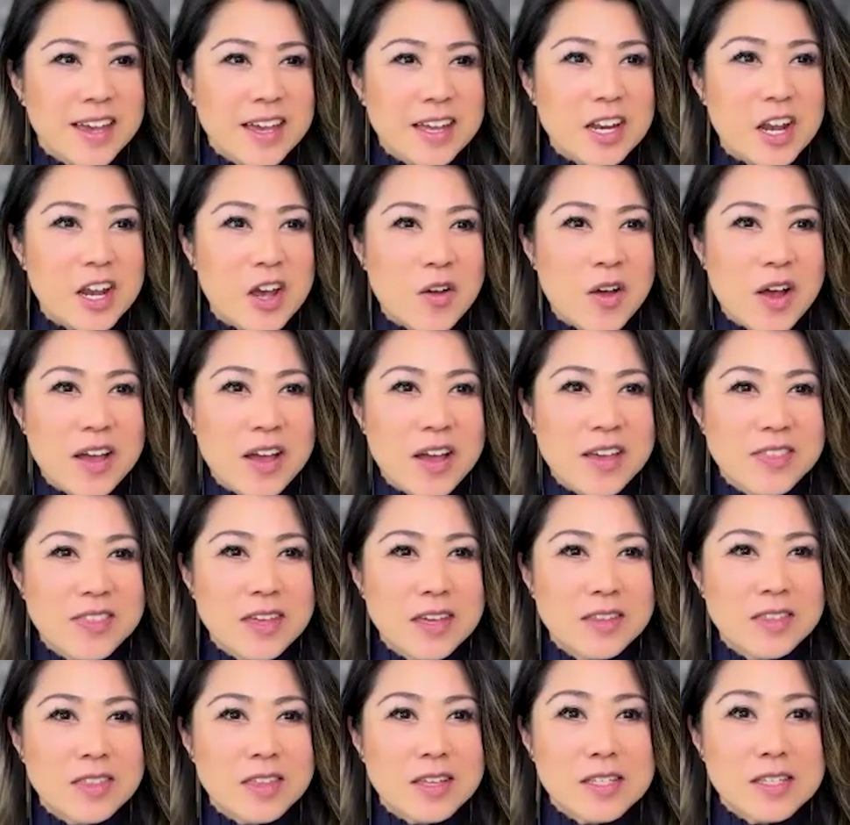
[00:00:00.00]
Now, I
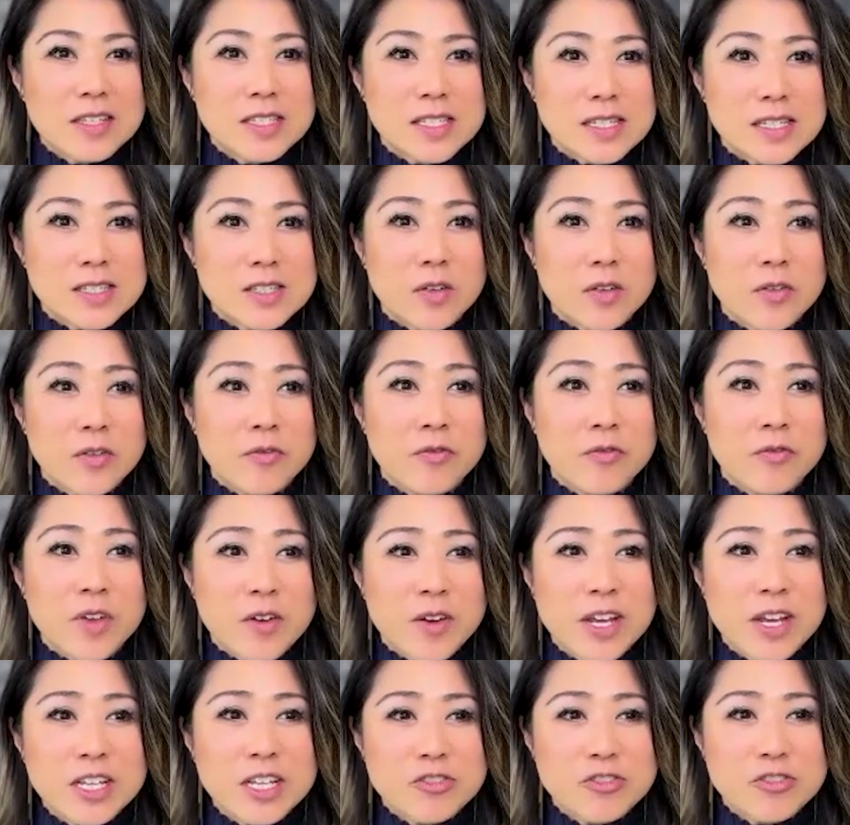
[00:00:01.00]
think this is a
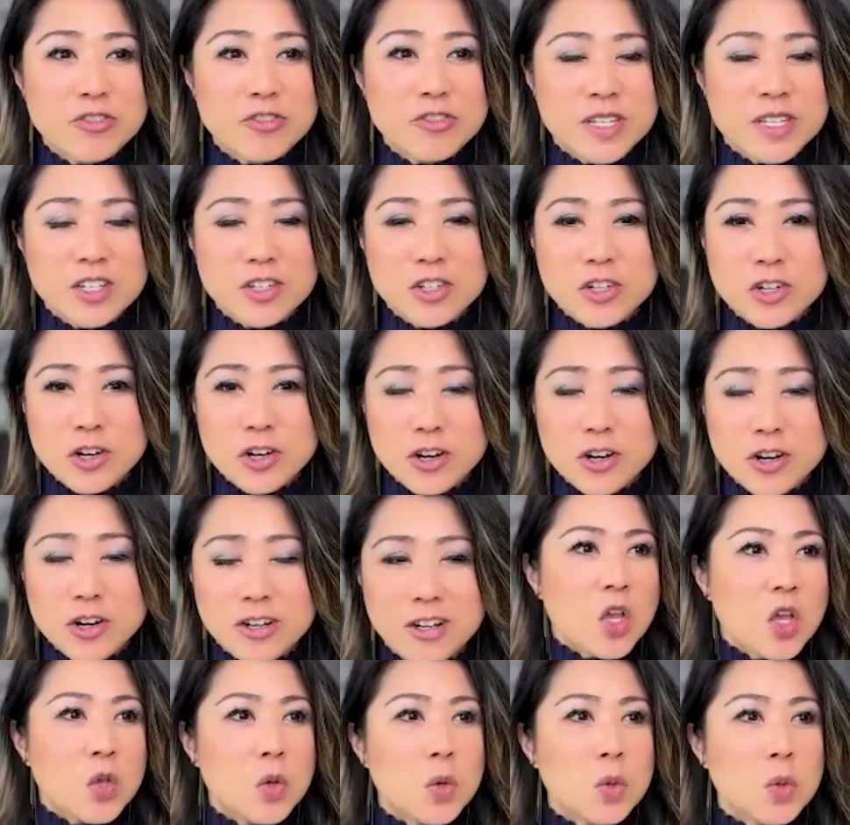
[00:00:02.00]
very interesting chart.
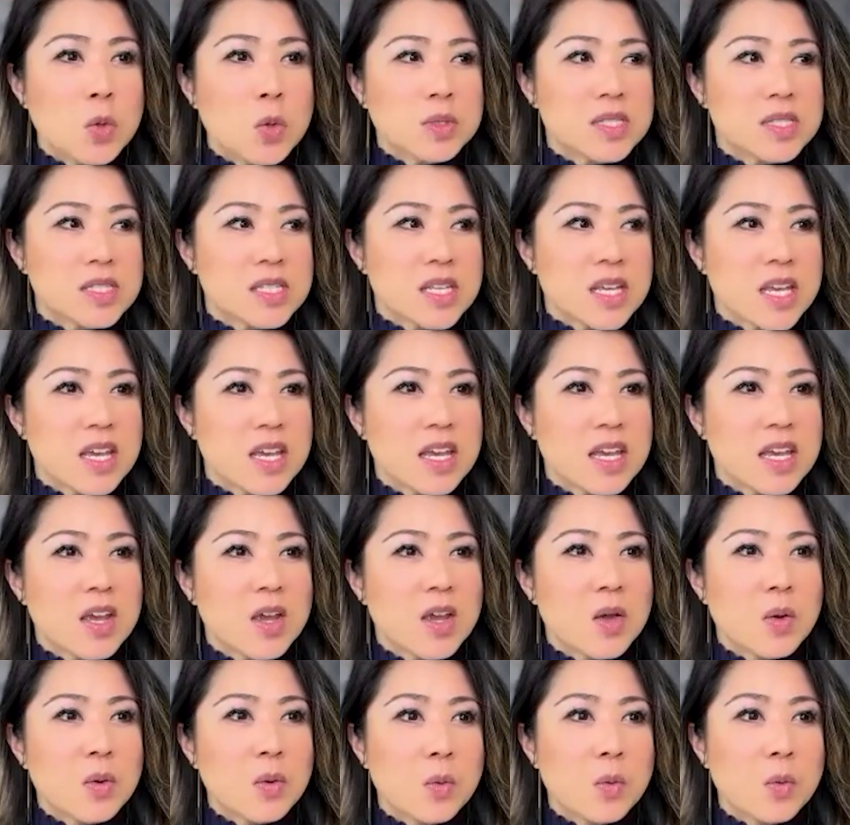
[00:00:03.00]
You will
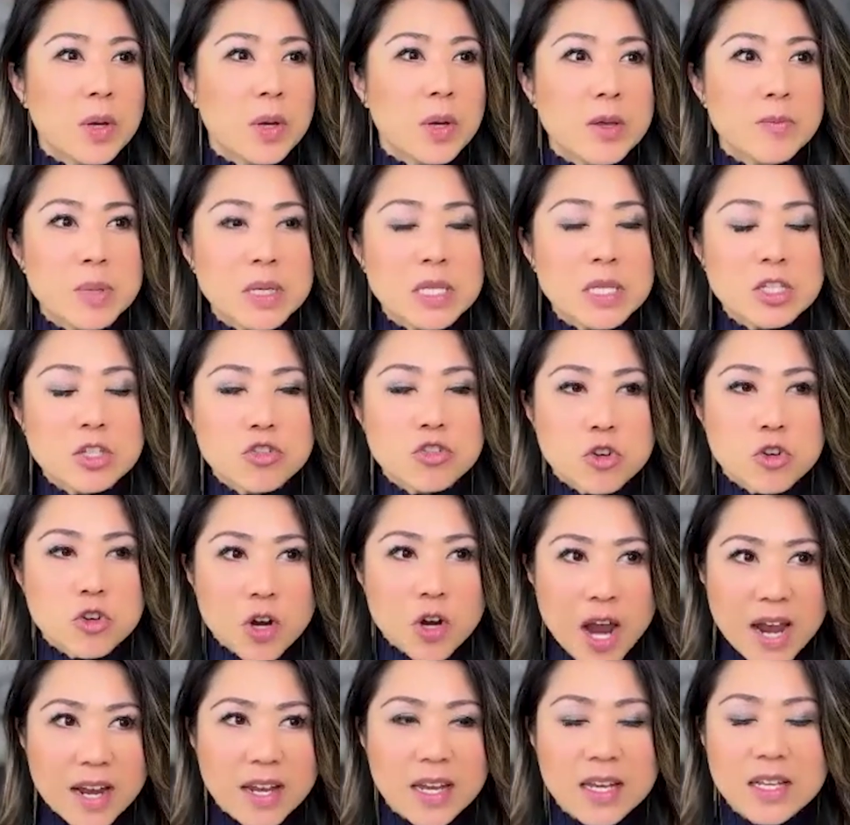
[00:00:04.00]
see we've been
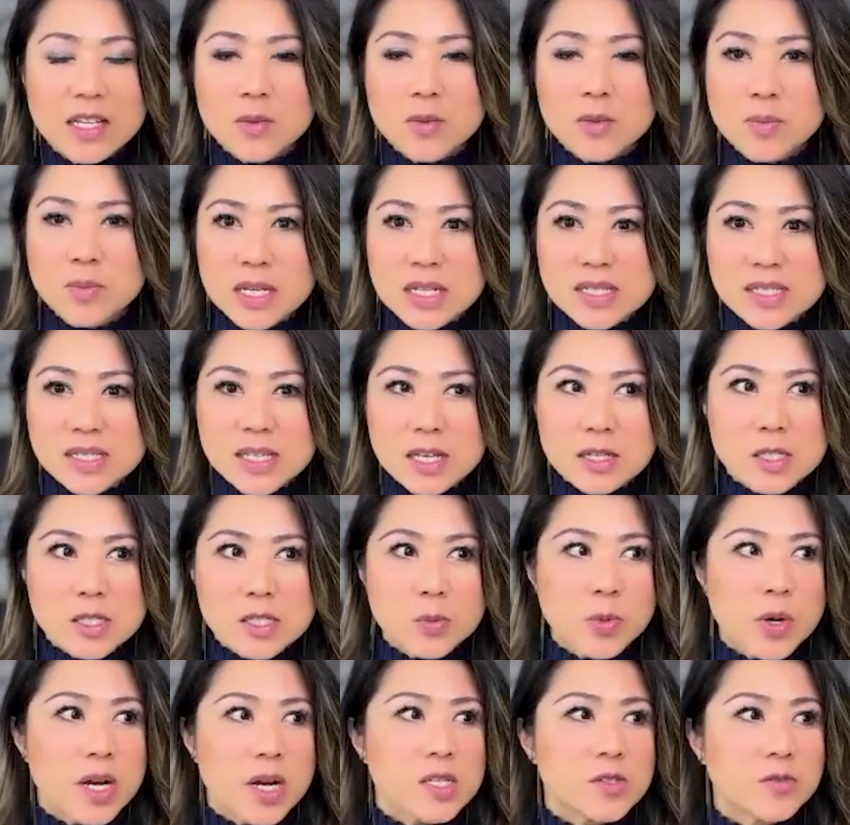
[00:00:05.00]
tracking the median sales
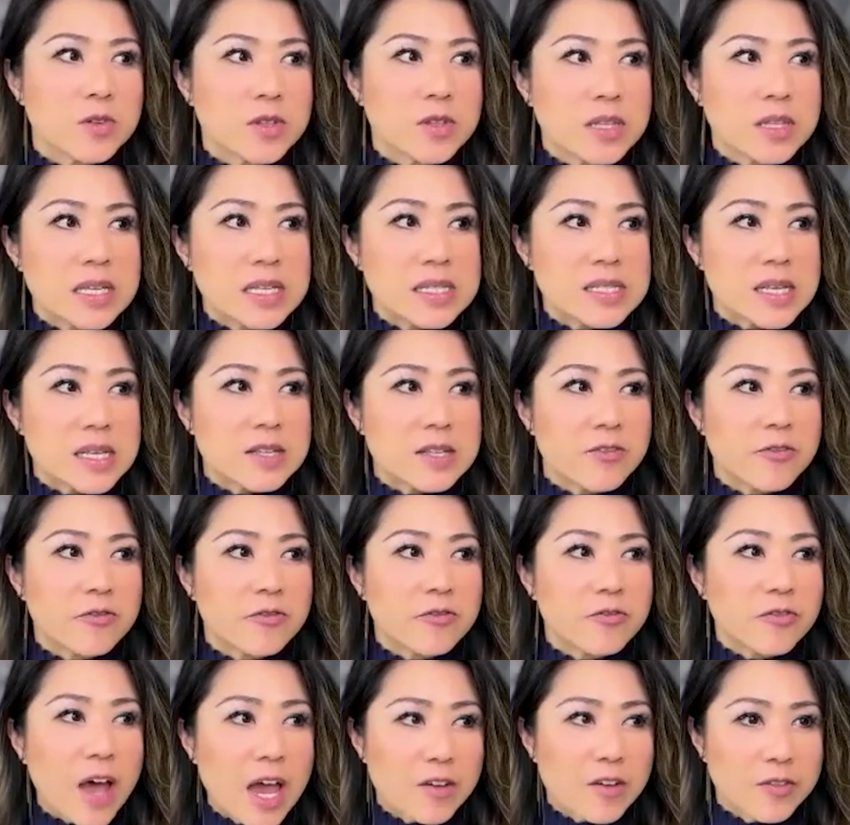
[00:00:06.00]
price for these
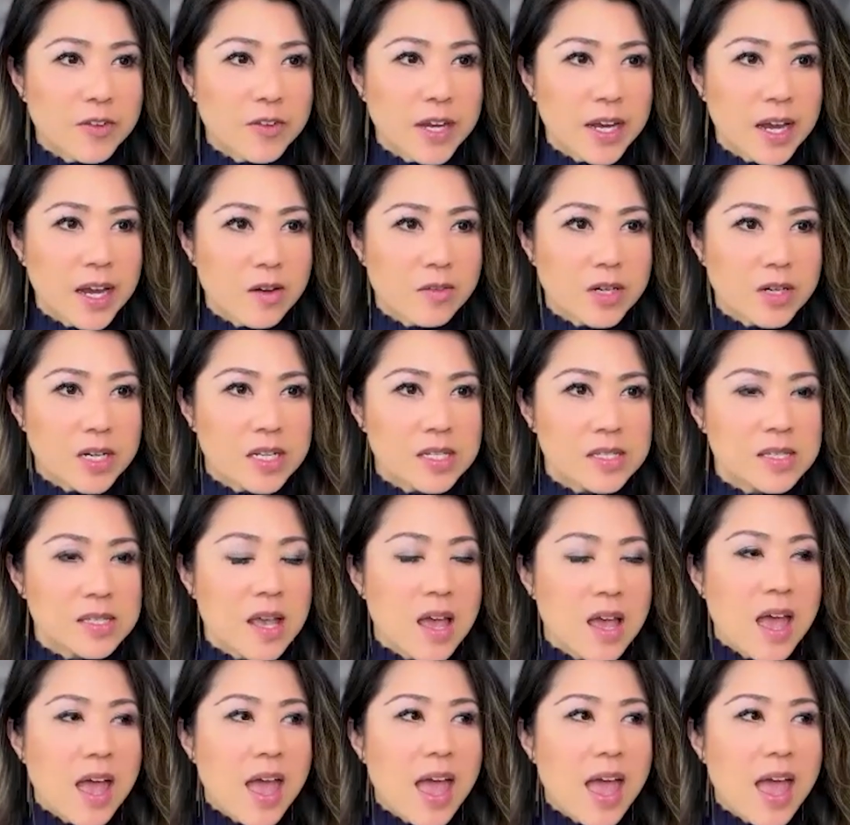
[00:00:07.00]
5 counties.